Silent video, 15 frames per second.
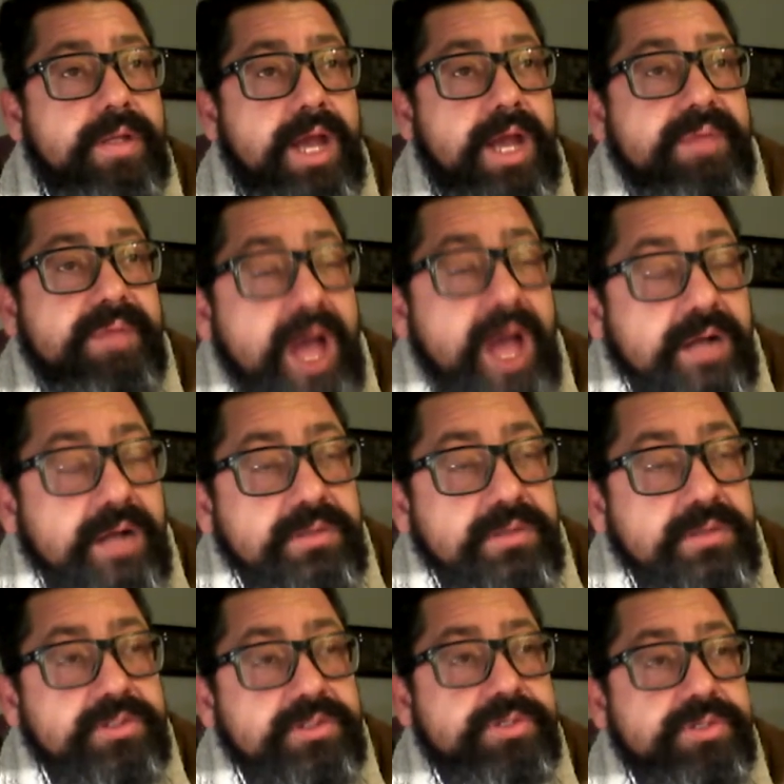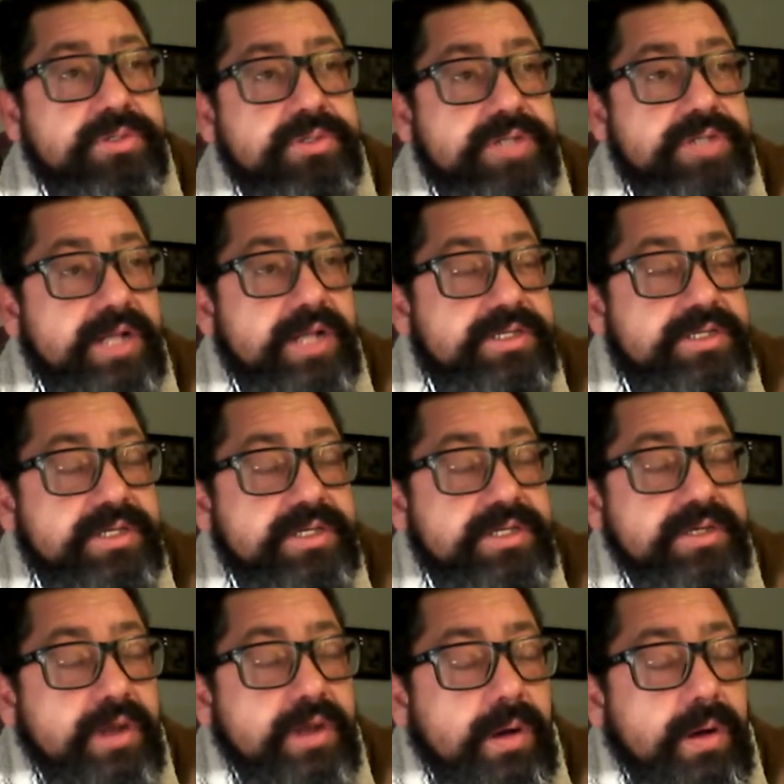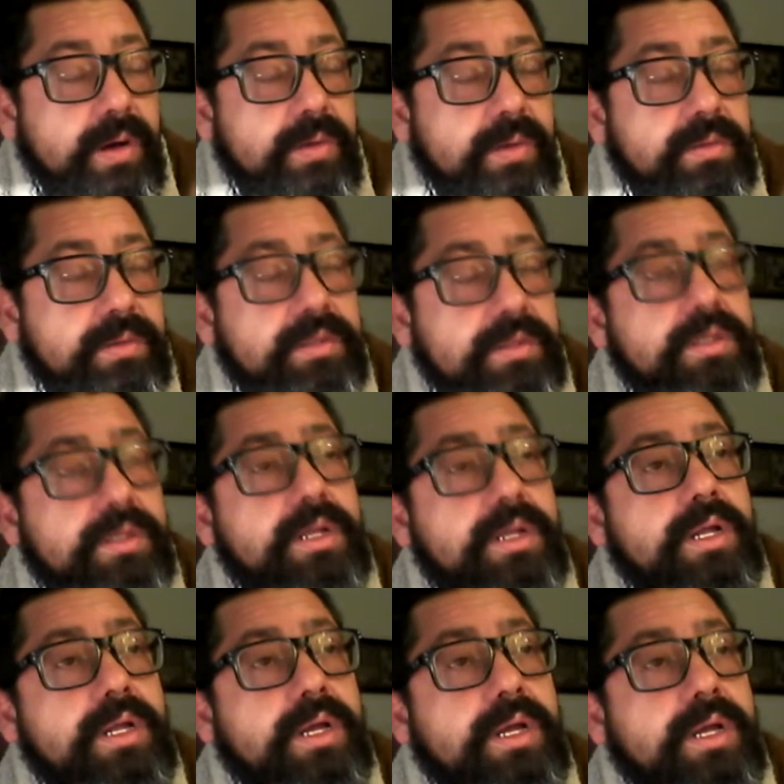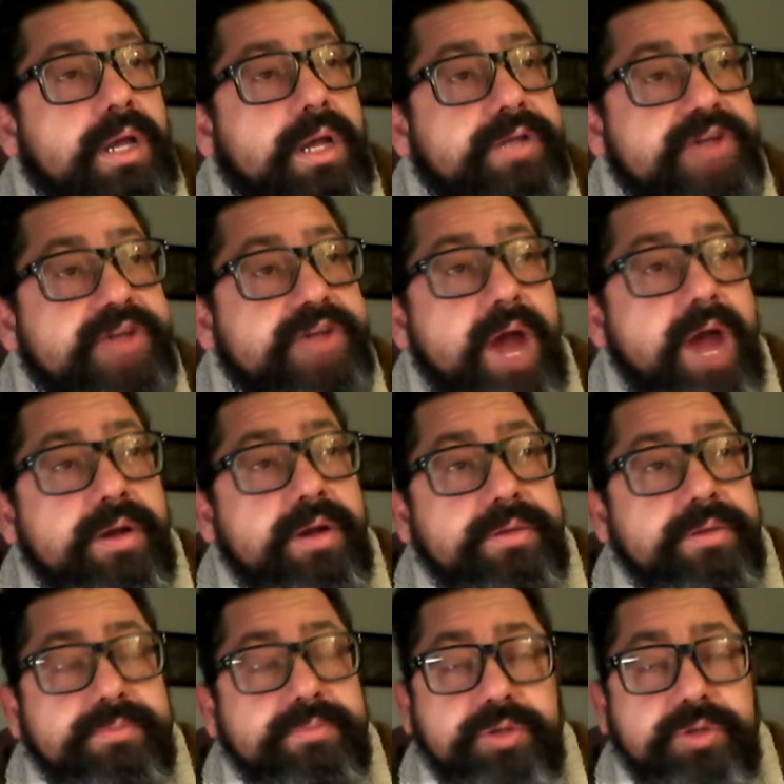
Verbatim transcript: and I'm an uncle to Chelsea and Cole and Jared.